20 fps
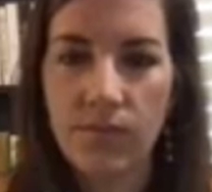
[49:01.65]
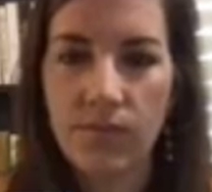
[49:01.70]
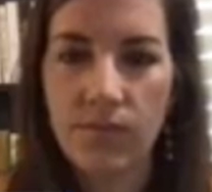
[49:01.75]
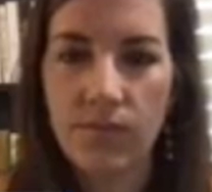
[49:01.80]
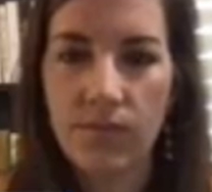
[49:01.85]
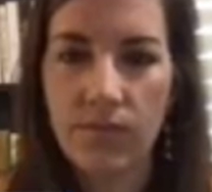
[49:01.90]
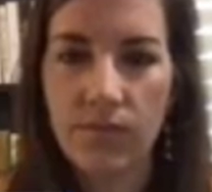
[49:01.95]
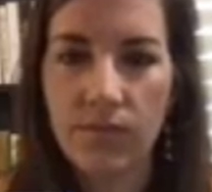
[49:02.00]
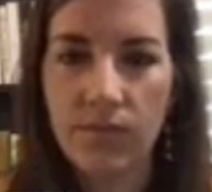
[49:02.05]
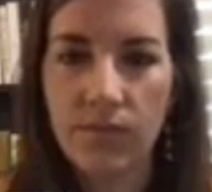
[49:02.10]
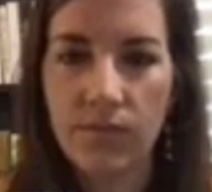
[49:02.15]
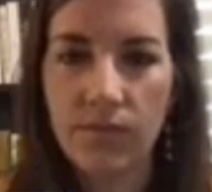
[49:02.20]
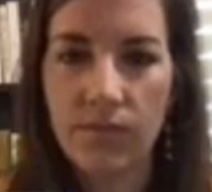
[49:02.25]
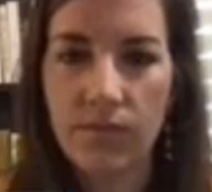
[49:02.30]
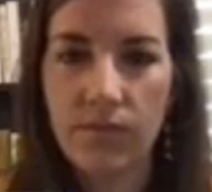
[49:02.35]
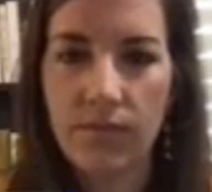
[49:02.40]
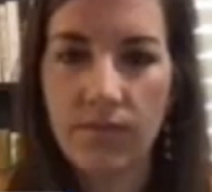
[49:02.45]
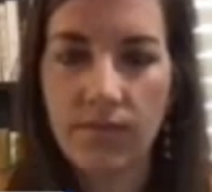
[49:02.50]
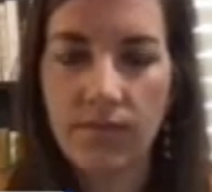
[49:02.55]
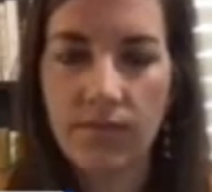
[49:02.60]

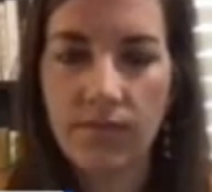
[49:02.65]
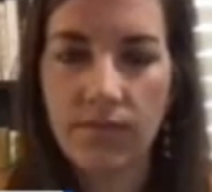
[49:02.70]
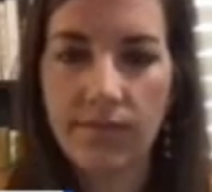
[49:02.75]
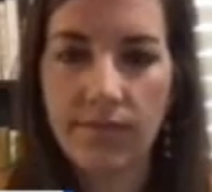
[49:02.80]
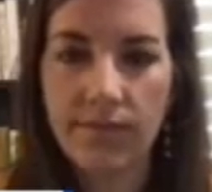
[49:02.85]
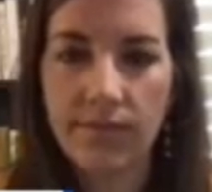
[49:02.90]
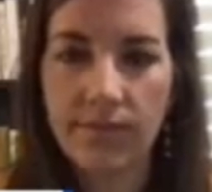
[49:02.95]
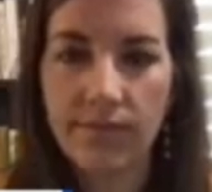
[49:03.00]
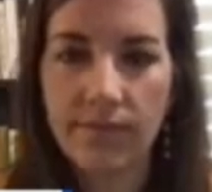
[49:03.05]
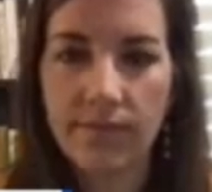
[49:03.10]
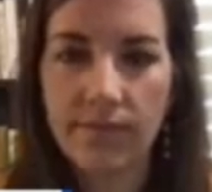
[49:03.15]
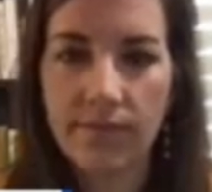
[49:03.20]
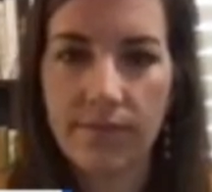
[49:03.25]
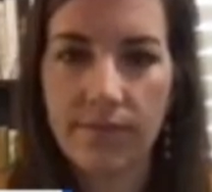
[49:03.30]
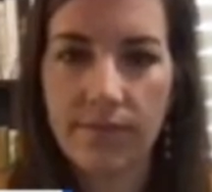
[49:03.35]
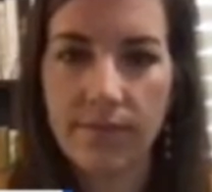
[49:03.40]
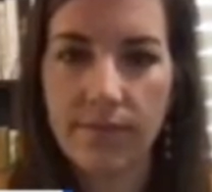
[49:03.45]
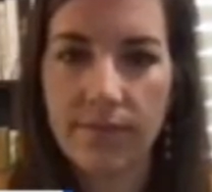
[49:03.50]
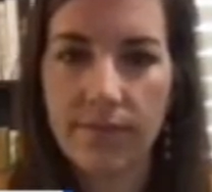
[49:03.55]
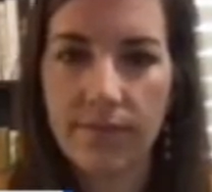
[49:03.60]

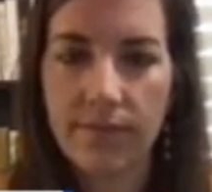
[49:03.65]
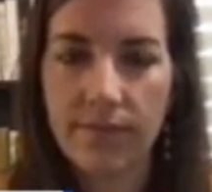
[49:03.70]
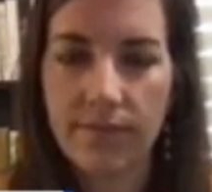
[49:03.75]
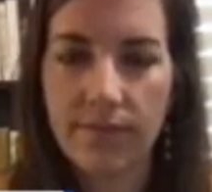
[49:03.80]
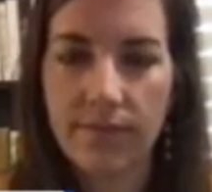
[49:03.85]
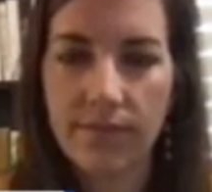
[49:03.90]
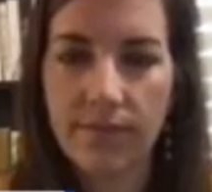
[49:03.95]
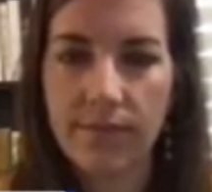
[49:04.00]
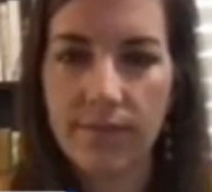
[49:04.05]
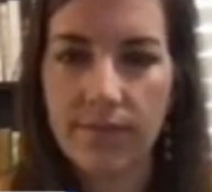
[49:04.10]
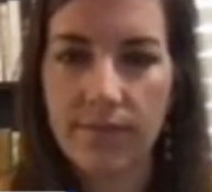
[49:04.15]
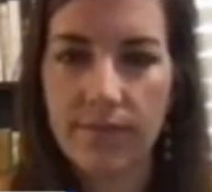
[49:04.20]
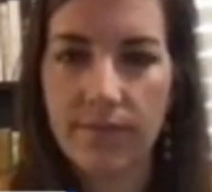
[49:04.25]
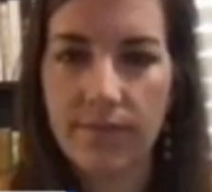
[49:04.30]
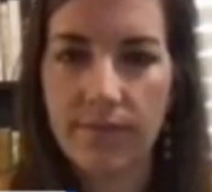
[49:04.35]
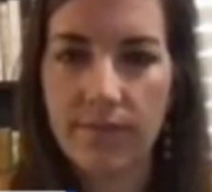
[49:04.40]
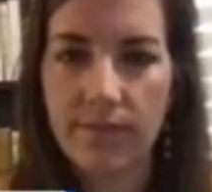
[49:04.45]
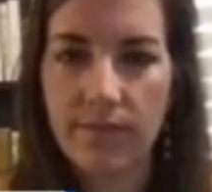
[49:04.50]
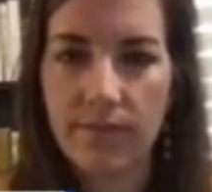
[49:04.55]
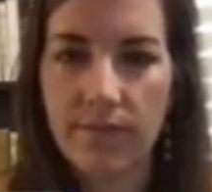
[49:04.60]

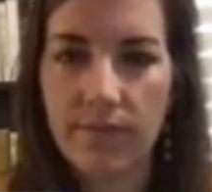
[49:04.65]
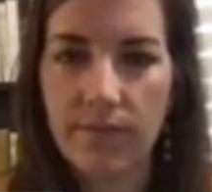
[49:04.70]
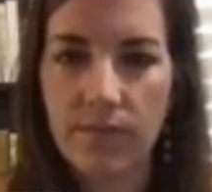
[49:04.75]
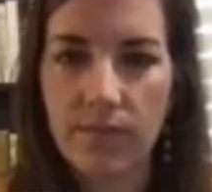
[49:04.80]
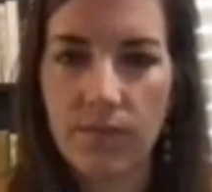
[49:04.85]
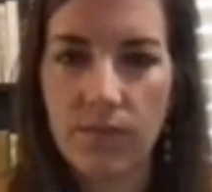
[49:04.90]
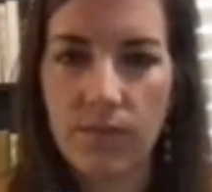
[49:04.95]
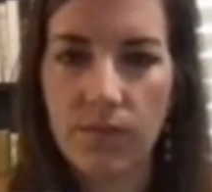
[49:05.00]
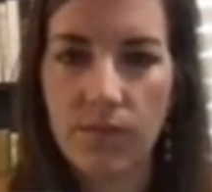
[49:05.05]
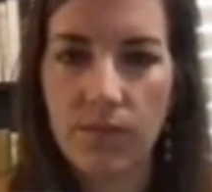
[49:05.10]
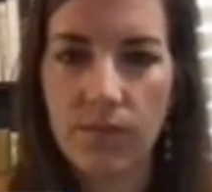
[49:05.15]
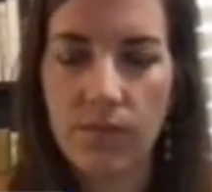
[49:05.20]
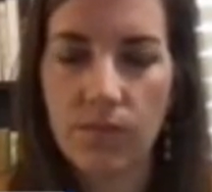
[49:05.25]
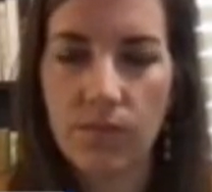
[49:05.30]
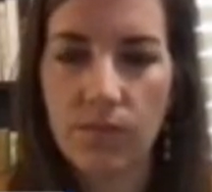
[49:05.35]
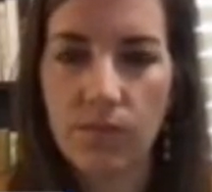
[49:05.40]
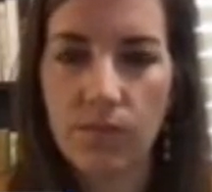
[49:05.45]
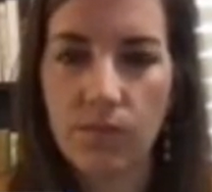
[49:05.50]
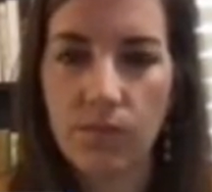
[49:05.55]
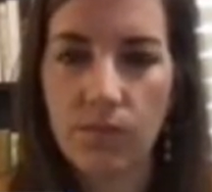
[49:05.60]

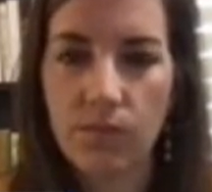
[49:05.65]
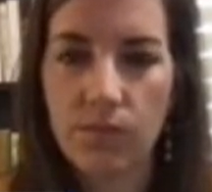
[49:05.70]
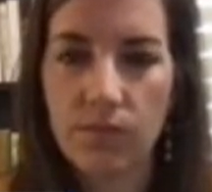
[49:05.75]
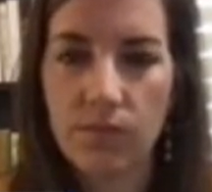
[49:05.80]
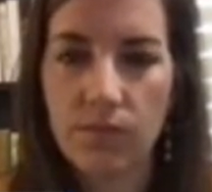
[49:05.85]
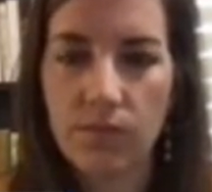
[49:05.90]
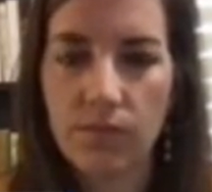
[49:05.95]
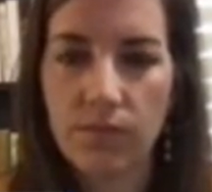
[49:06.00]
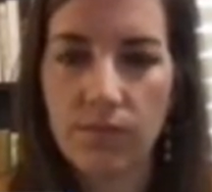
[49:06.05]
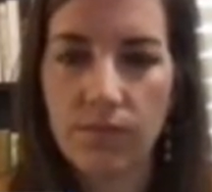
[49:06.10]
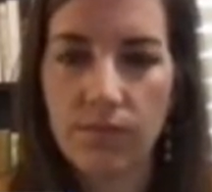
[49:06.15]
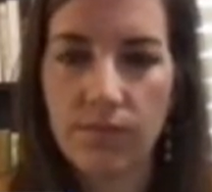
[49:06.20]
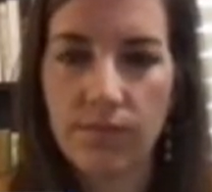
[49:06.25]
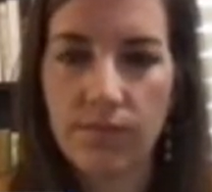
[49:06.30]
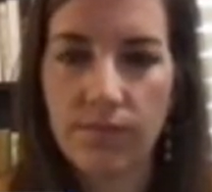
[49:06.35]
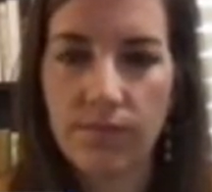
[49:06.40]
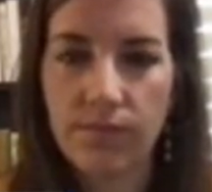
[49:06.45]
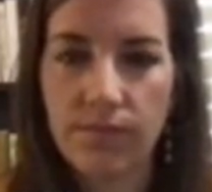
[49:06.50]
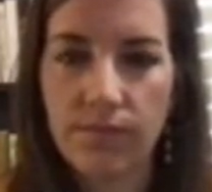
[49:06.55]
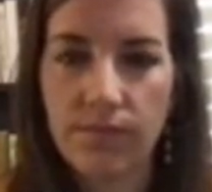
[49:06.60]

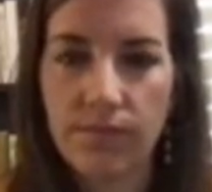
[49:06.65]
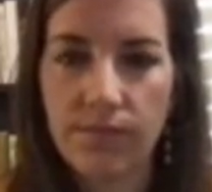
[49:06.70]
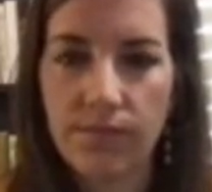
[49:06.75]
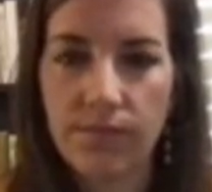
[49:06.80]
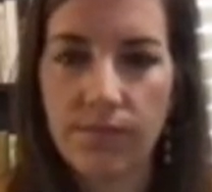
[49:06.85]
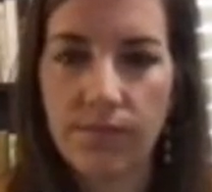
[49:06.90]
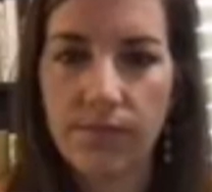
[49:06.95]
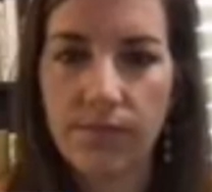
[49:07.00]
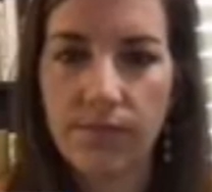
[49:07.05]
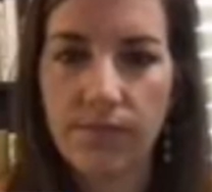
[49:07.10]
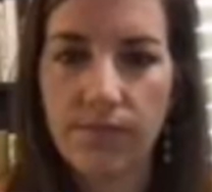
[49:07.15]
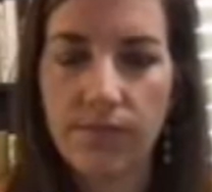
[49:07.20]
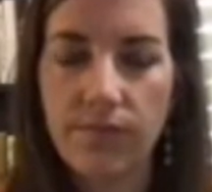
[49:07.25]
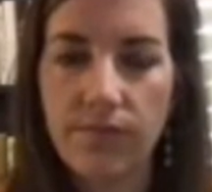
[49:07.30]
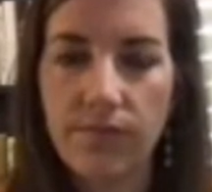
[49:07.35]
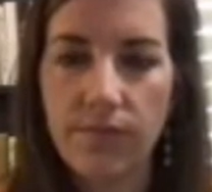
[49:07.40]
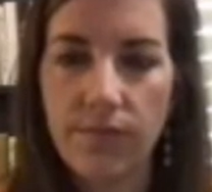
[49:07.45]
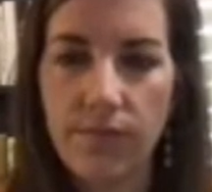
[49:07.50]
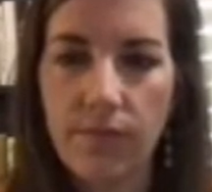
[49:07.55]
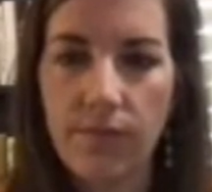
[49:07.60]

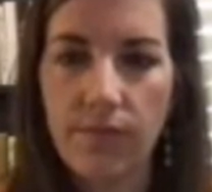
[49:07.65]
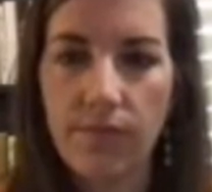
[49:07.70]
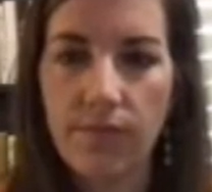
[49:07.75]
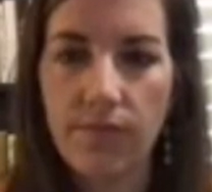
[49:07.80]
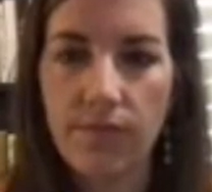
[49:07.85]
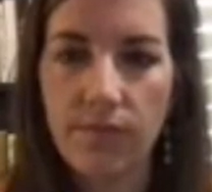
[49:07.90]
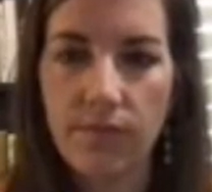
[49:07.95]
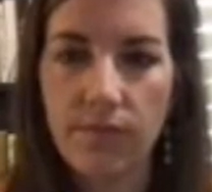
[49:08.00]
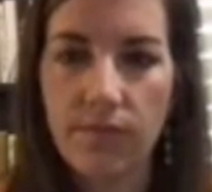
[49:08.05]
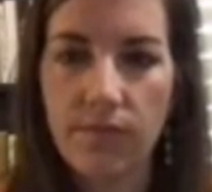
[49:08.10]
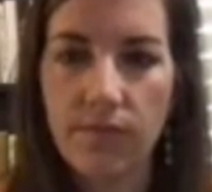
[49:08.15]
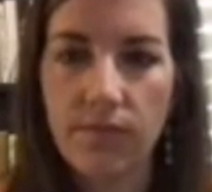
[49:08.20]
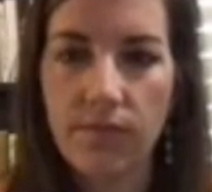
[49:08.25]
No words are spoken by the person on screen.